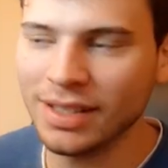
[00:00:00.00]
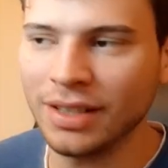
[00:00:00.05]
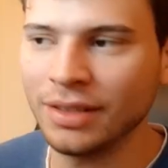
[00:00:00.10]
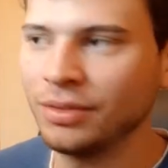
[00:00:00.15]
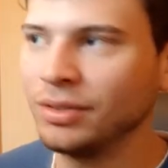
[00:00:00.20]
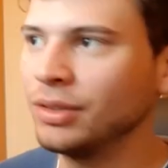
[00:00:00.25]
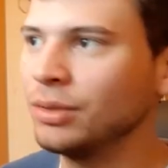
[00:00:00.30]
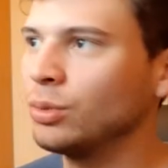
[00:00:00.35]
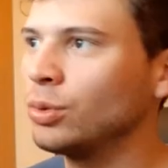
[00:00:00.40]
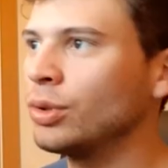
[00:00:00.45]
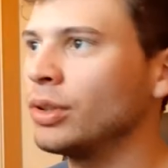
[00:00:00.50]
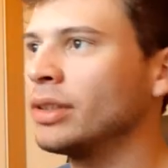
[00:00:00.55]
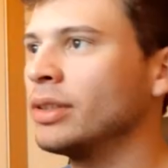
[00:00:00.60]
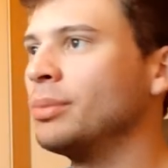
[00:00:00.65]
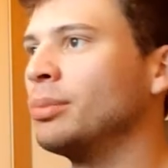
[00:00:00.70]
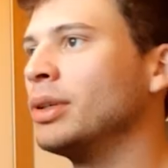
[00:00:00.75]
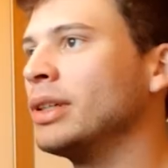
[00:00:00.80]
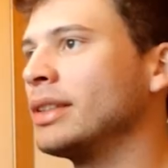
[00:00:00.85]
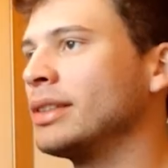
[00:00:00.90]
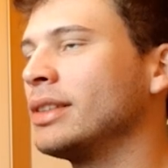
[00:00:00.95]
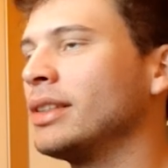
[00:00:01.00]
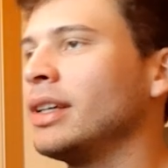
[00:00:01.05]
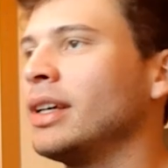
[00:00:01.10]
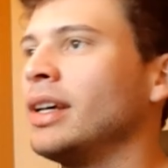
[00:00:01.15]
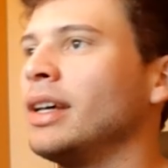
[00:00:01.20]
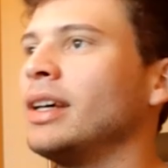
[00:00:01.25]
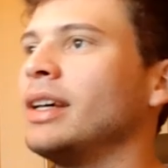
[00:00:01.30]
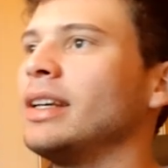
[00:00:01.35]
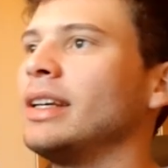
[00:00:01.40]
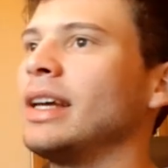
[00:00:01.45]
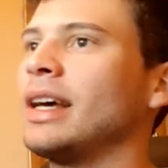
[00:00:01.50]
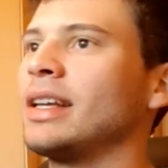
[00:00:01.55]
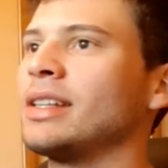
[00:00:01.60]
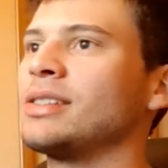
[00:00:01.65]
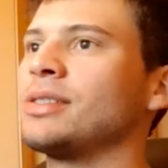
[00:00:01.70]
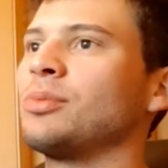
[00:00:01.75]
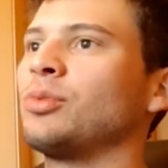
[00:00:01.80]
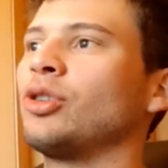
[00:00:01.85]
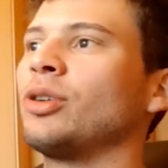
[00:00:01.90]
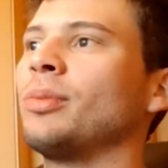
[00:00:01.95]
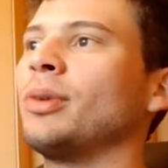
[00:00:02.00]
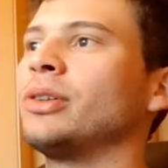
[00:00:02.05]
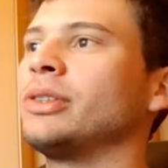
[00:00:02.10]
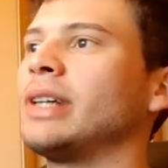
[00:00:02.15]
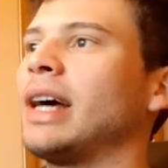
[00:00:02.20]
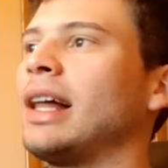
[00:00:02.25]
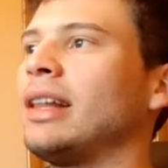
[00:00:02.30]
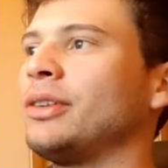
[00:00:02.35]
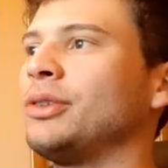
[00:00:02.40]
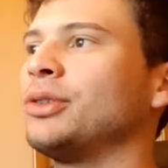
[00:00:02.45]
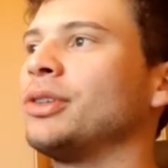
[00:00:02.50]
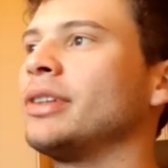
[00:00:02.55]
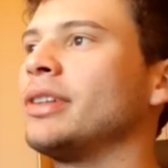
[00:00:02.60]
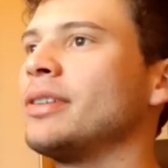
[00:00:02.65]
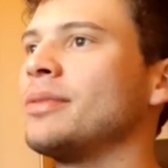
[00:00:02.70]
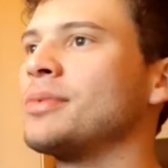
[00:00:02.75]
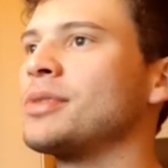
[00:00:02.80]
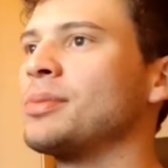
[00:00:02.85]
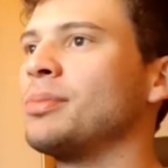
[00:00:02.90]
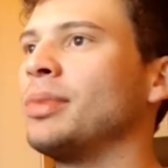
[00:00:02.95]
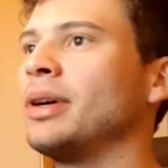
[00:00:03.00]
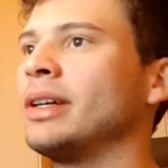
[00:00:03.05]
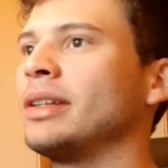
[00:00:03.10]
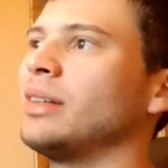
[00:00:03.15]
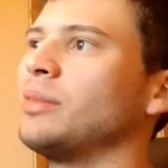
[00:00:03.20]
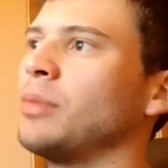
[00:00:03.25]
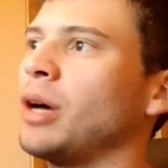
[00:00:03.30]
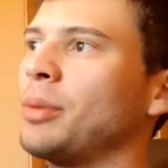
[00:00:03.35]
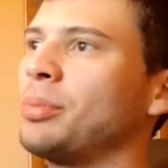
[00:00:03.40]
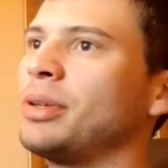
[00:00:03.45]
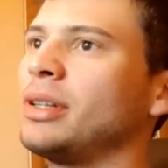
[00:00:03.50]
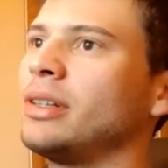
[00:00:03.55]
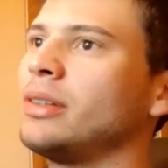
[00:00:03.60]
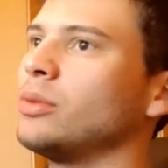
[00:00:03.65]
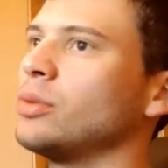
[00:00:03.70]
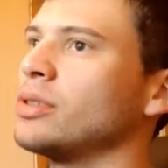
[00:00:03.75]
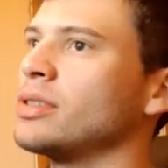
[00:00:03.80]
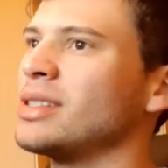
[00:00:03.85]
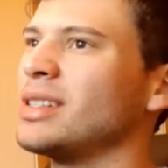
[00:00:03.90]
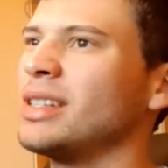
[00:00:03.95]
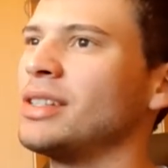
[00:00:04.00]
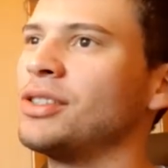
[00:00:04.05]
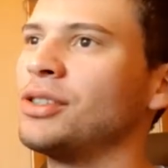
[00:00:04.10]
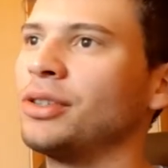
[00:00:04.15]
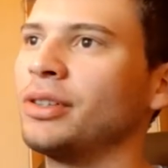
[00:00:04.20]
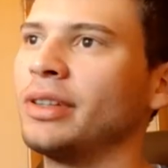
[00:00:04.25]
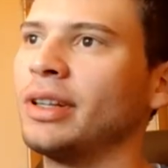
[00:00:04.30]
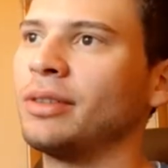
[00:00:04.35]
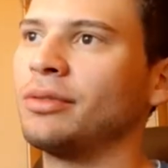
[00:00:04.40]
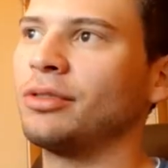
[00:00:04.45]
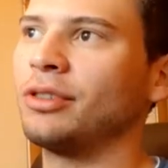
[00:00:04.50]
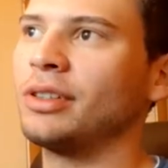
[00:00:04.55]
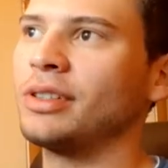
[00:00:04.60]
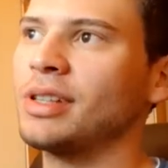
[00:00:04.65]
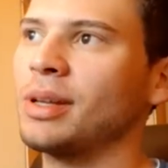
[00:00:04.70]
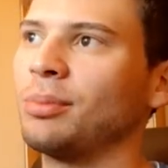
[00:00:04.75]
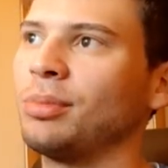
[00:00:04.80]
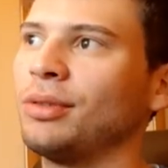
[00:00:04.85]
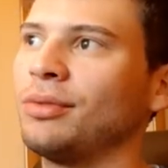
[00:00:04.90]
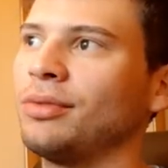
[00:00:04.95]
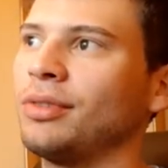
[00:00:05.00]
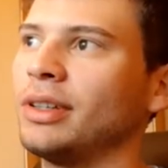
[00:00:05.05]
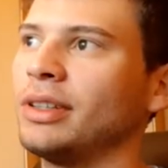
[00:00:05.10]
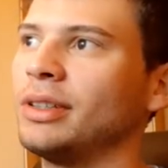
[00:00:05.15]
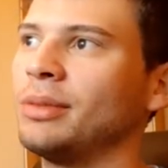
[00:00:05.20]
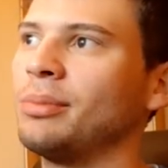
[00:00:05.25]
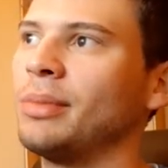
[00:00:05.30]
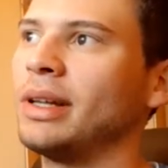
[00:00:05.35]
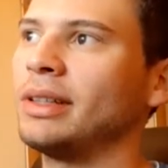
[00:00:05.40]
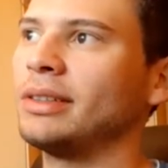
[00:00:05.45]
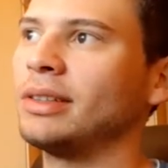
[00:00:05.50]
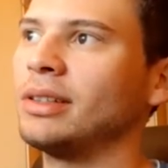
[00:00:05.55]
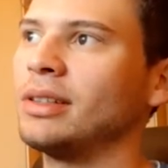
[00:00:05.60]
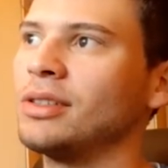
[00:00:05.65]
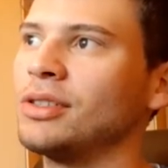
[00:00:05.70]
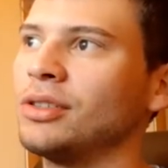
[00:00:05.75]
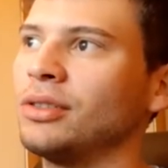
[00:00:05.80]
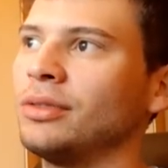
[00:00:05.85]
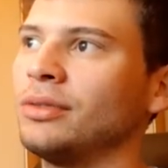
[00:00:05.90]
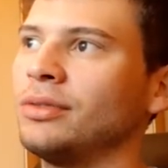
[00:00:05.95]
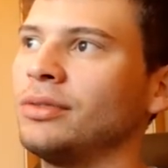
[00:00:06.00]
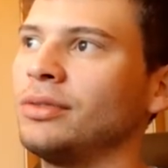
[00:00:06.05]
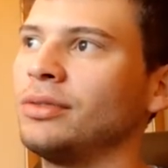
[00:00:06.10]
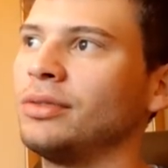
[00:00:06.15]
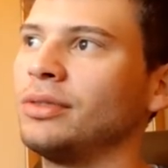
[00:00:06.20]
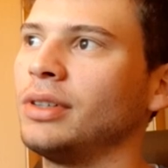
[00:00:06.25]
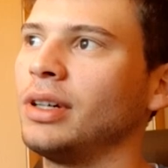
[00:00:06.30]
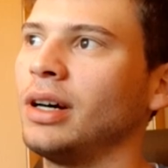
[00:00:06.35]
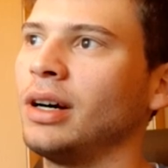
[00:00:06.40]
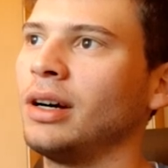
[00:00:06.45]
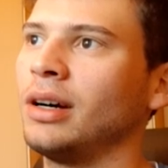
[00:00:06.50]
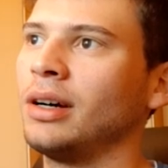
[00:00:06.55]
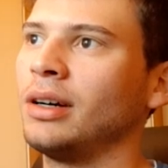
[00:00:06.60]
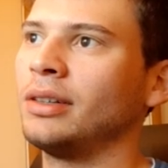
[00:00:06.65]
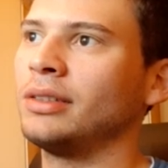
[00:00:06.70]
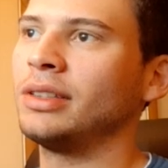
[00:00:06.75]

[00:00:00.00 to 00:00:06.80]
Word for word: not even a word, but yeah, it's more about algorithms, but in my opinion, it was easier than, for example, fundamentals of uh,